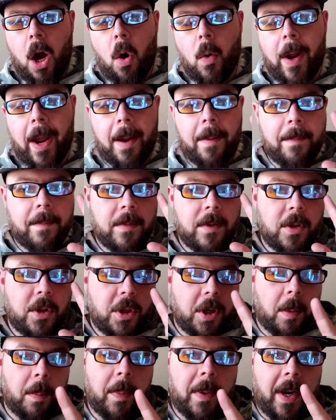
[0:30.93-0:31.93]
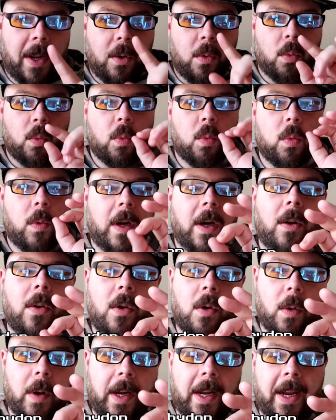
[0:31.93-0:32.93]
Okay, jumping in real
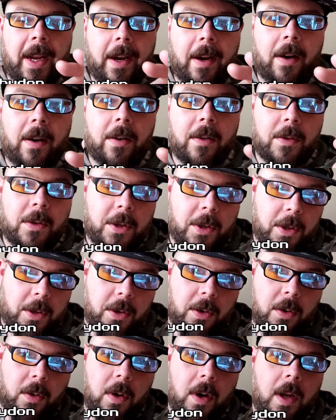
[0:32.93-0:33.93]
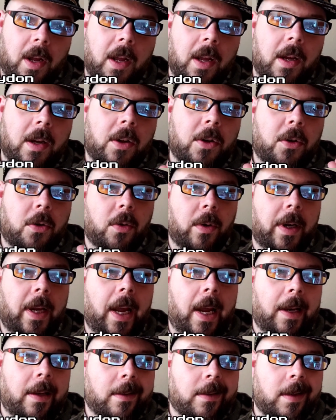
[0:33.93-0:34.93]
quick here to
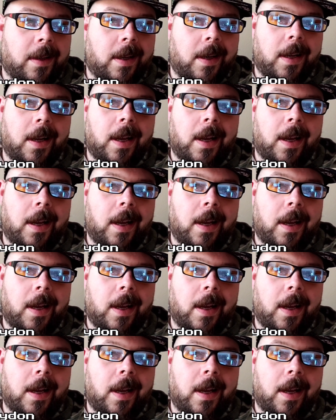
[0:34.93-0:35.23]
create